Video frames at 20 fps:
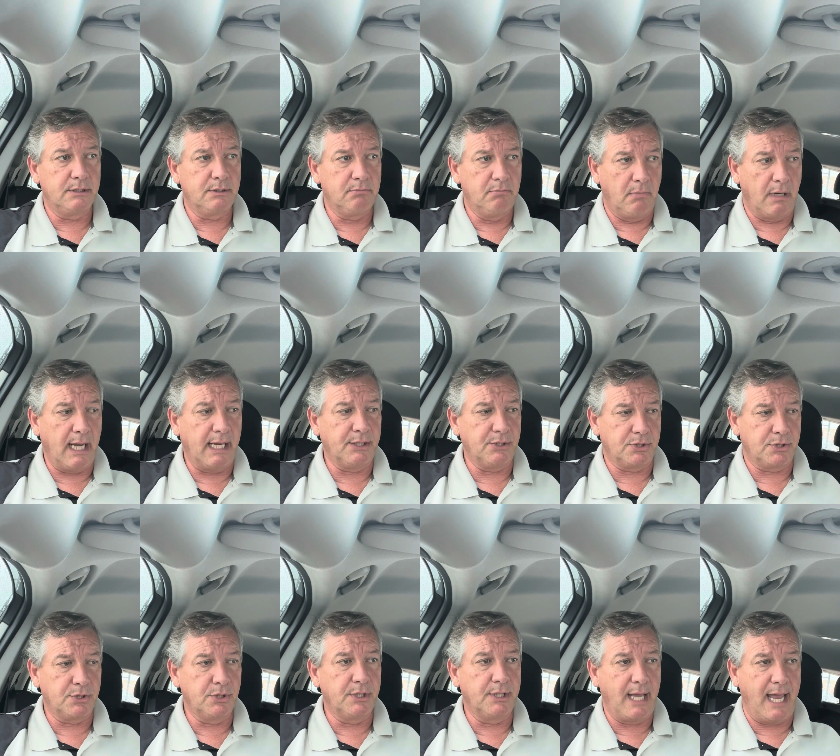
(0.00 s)
mine
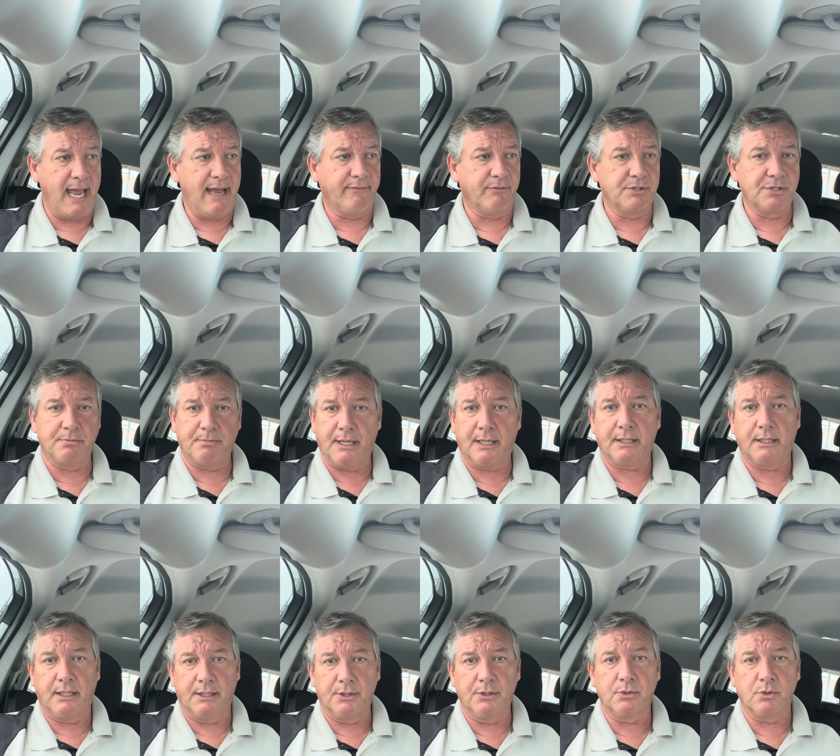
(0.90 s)
should average about
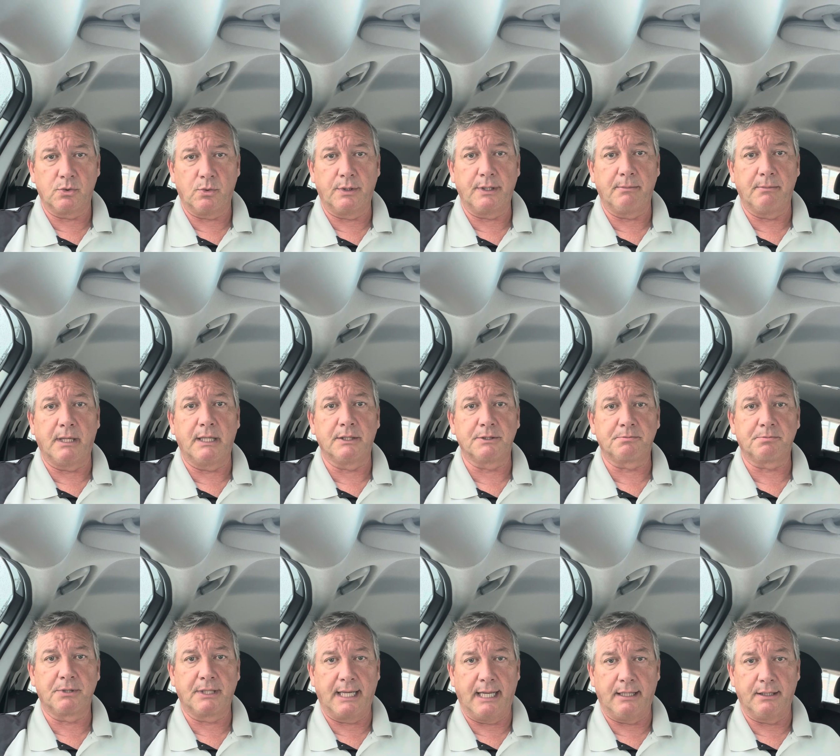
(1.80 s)
120 miles
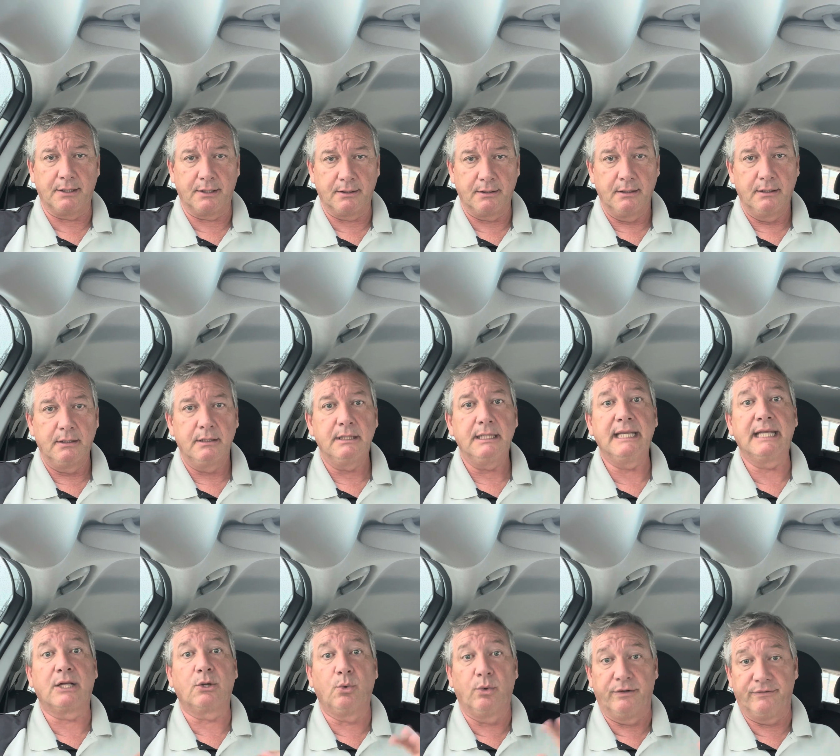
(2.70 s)
per gallon
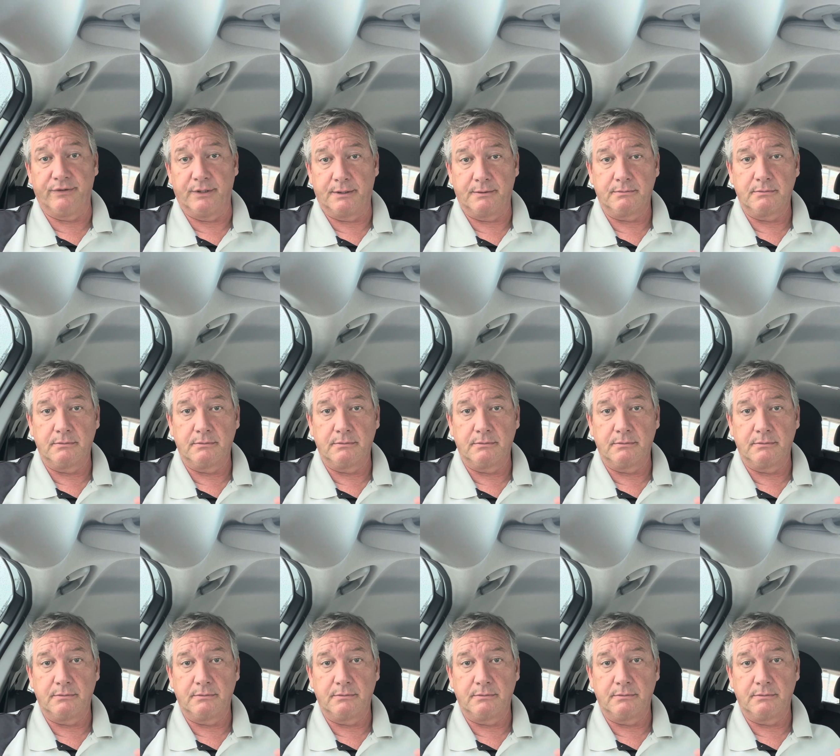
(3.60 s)
equivalent.